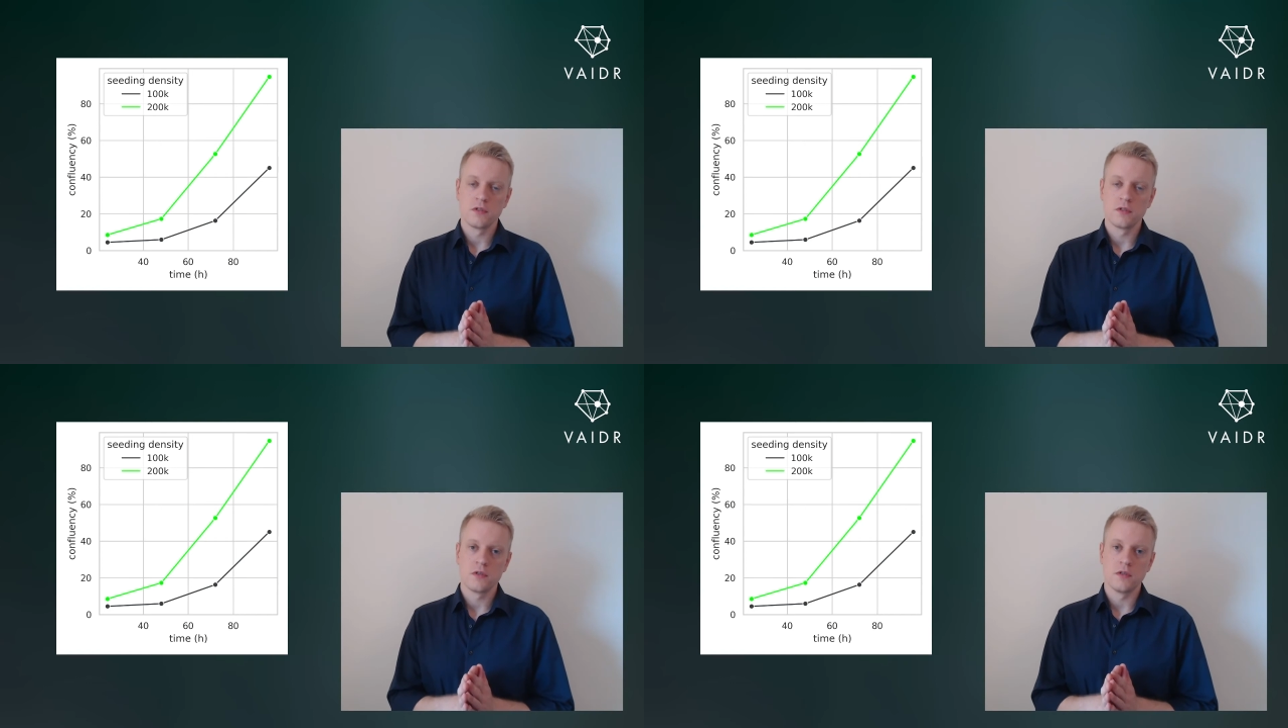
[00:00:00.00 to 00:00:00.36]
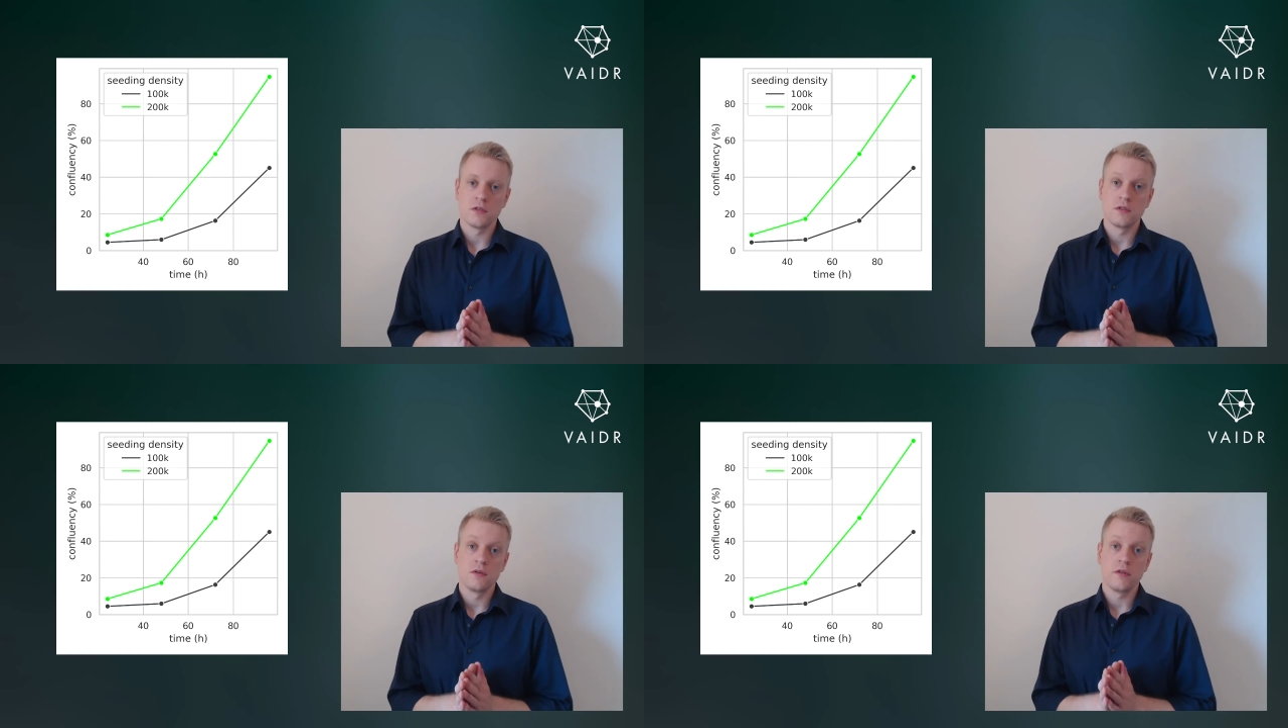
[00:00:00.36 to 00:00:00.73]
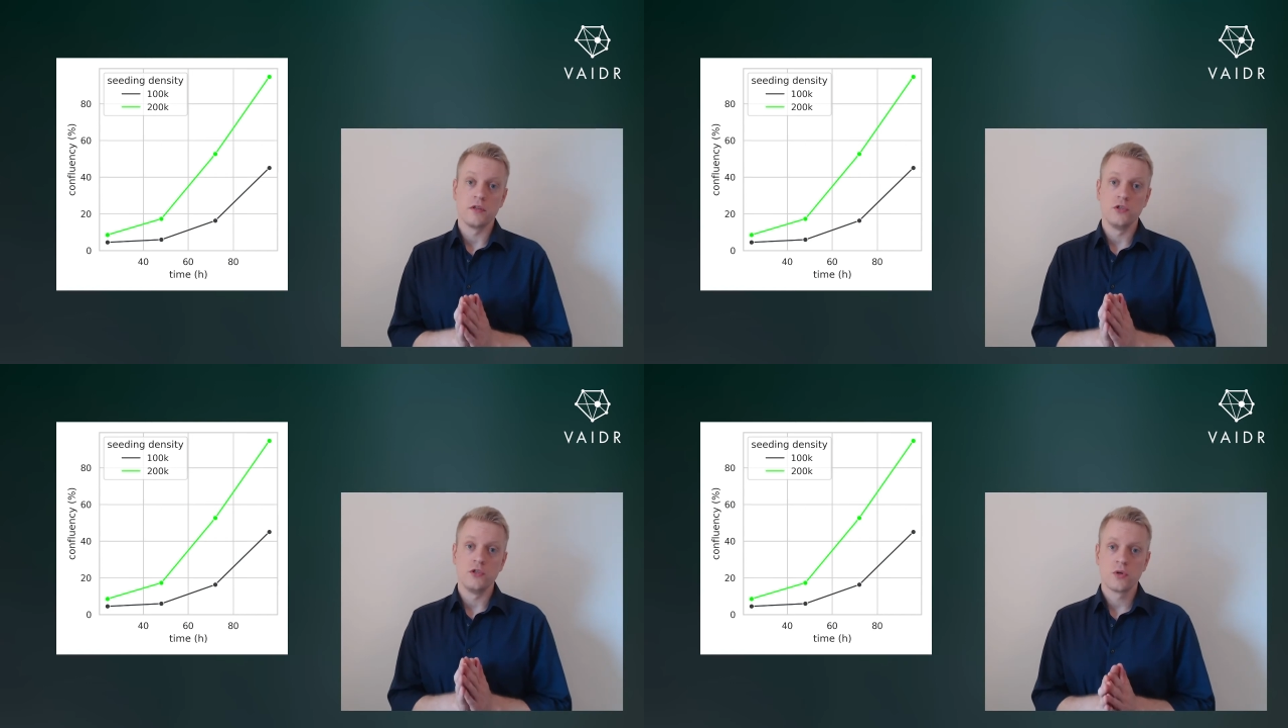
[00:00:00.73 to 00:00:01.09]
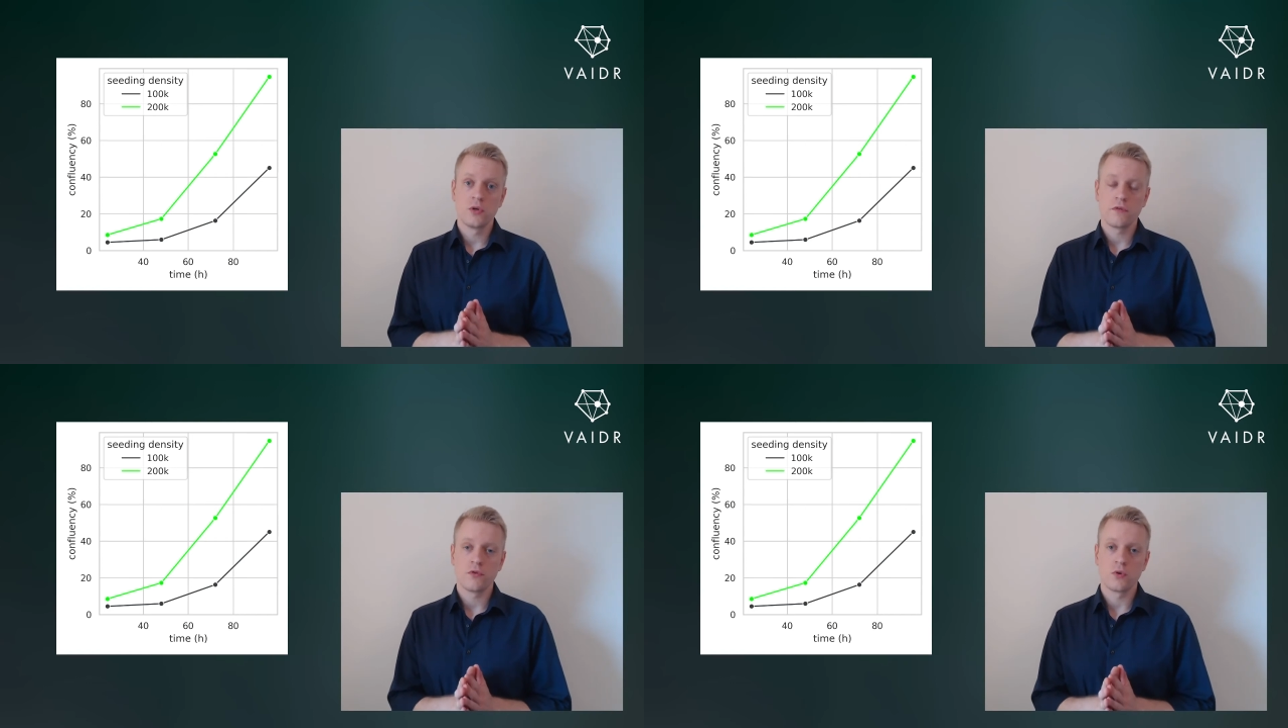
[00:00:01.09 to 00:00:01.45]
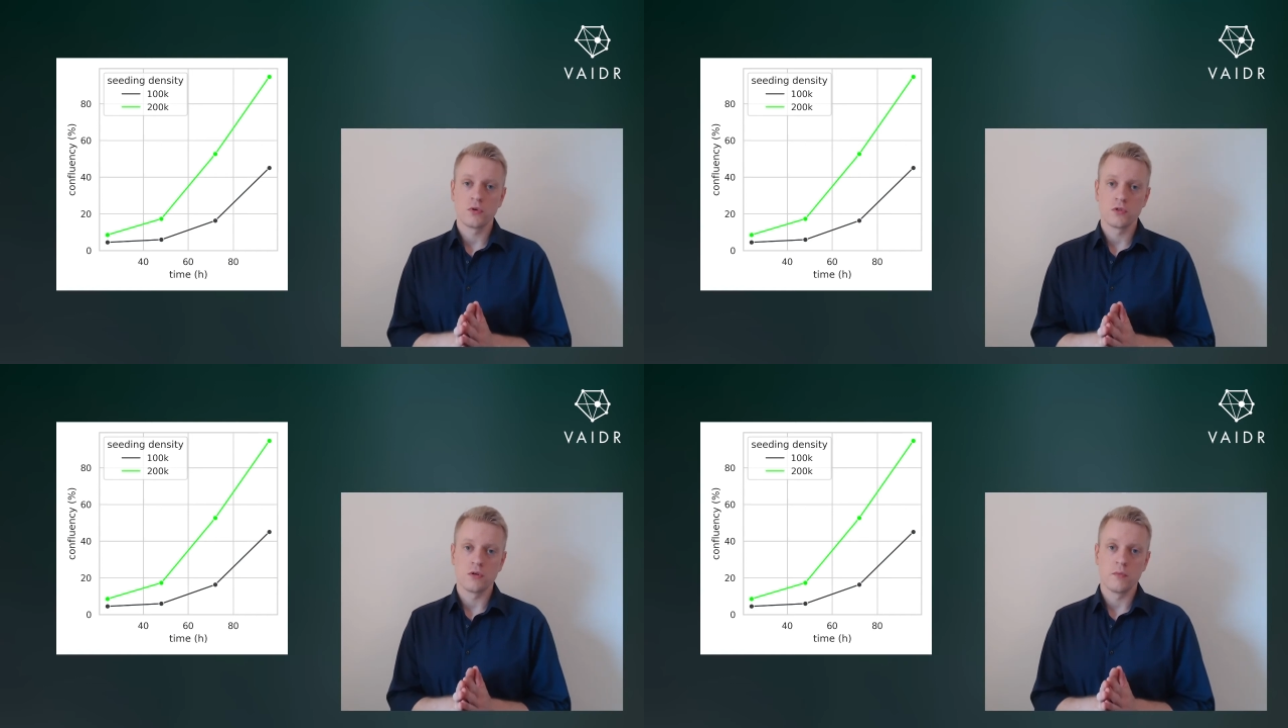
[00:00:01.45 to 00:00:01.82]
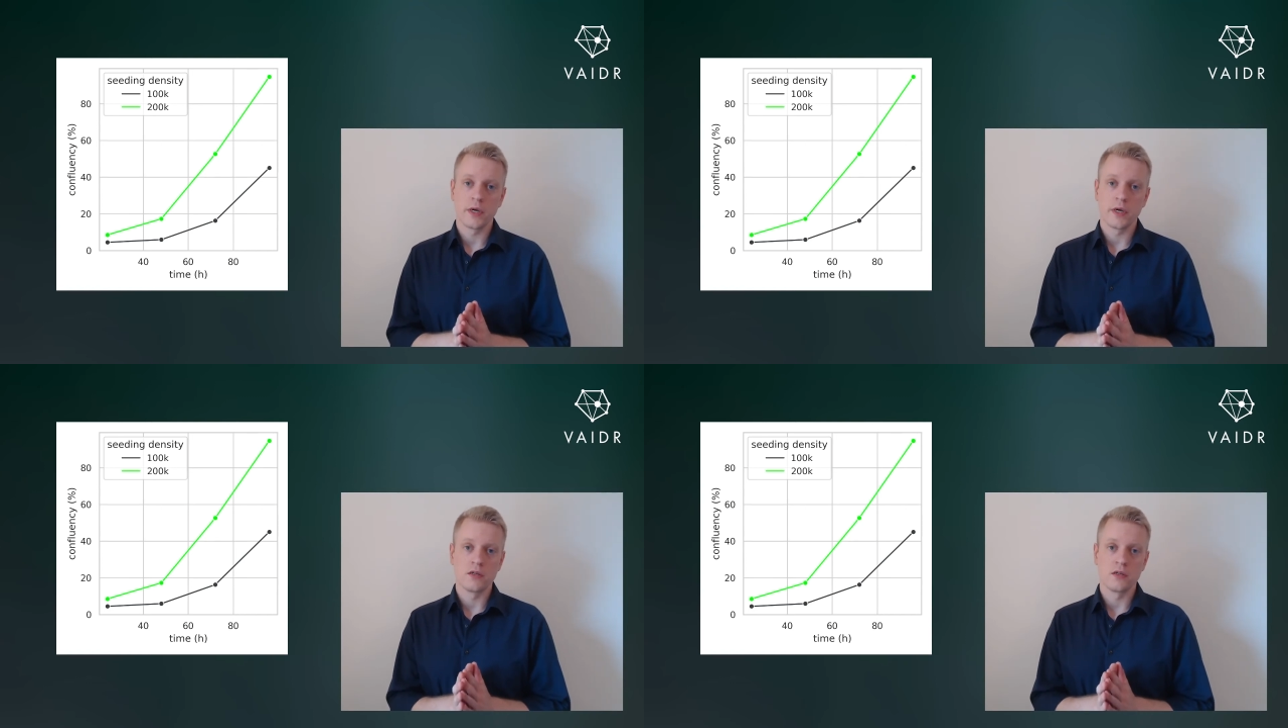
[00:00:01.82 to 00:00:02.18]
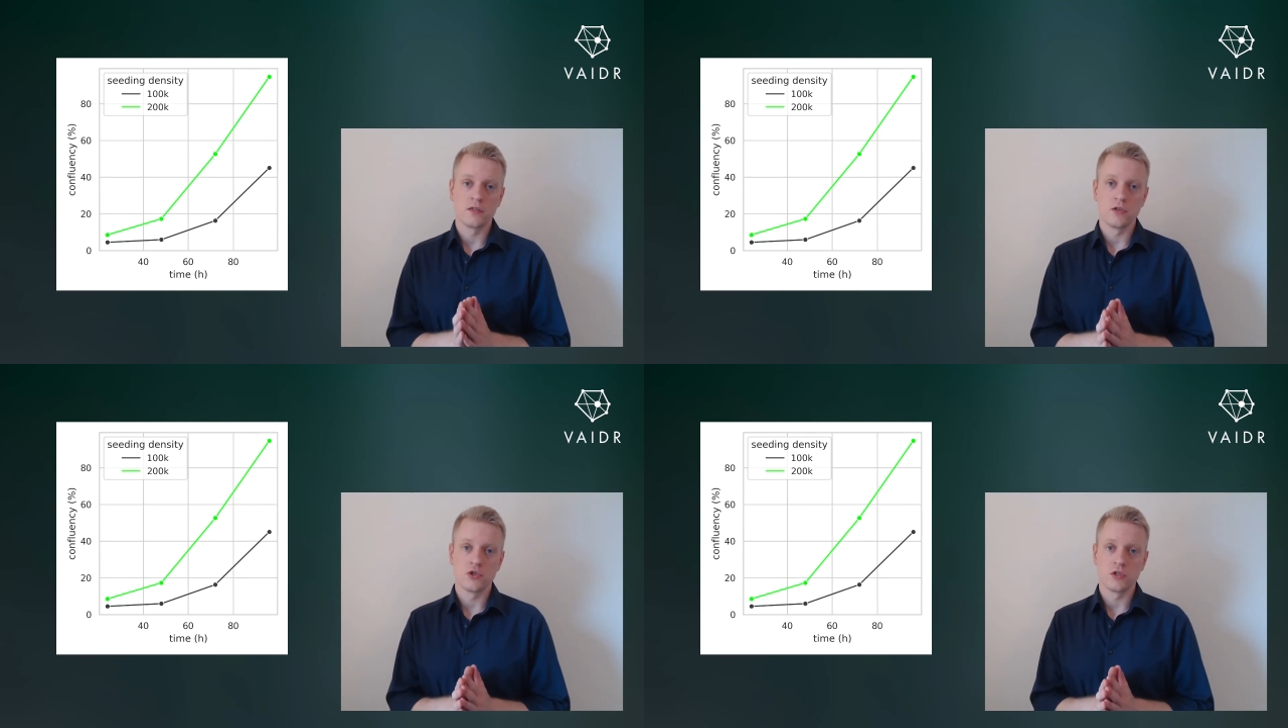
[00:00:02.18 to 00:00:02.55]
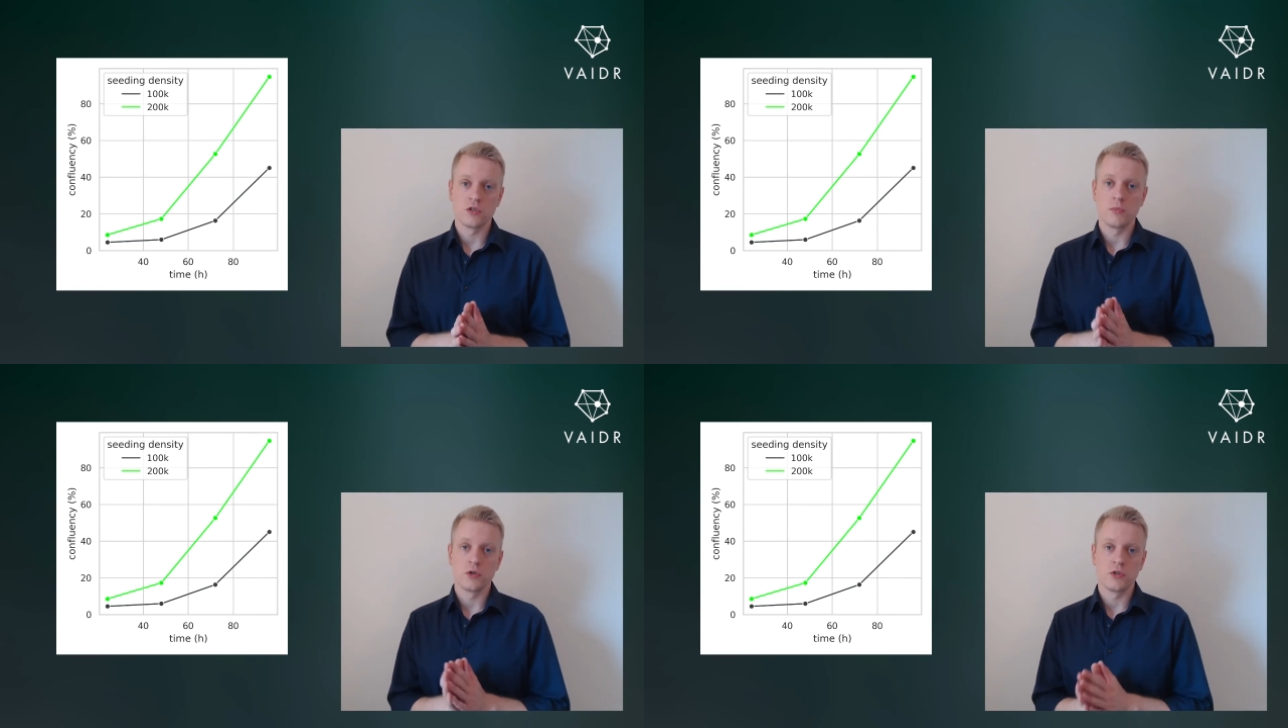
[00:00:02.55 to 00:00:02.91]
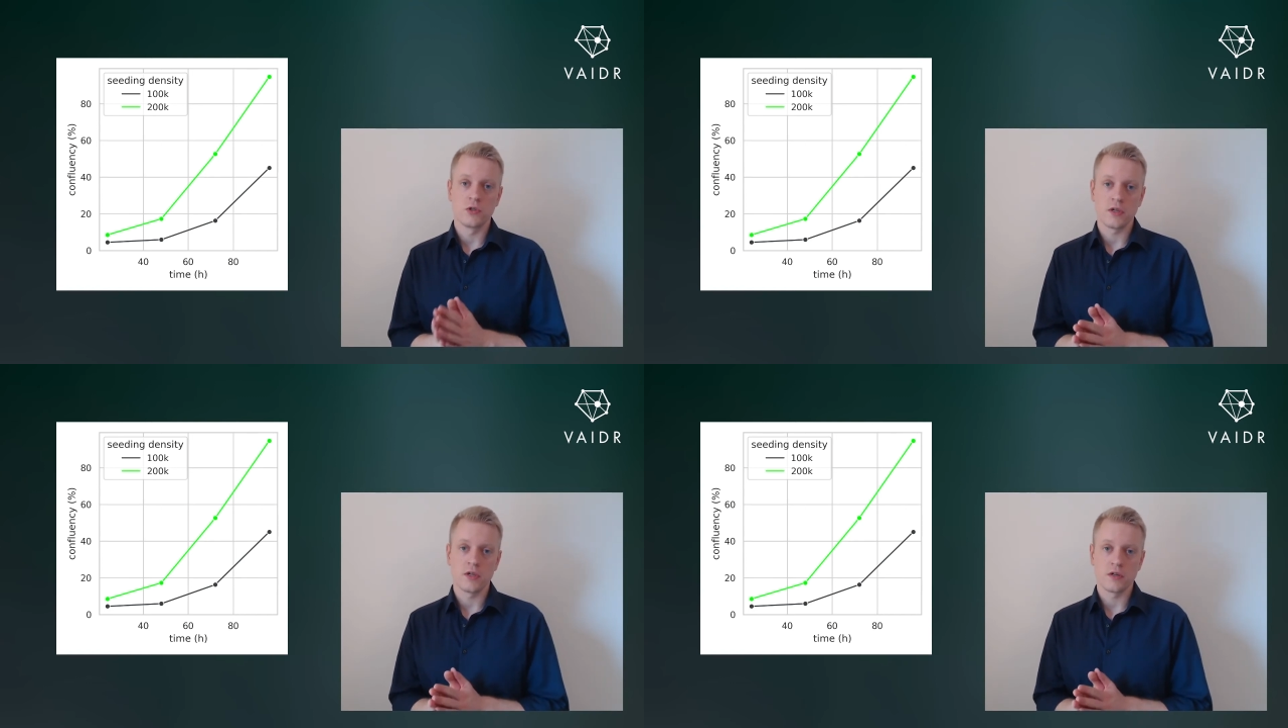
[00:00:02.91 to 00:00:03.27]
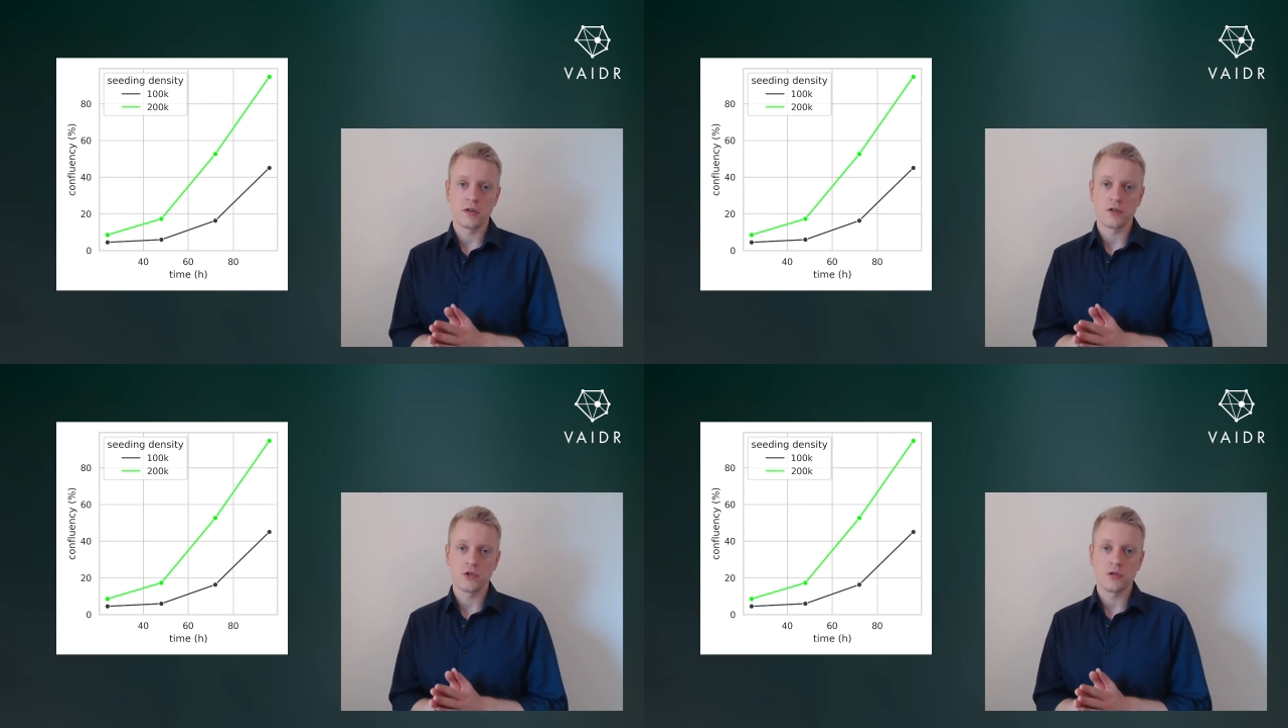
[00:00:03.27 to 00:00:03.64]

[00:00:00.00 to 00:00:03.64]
is that you can focus on making decisions about your cell culture,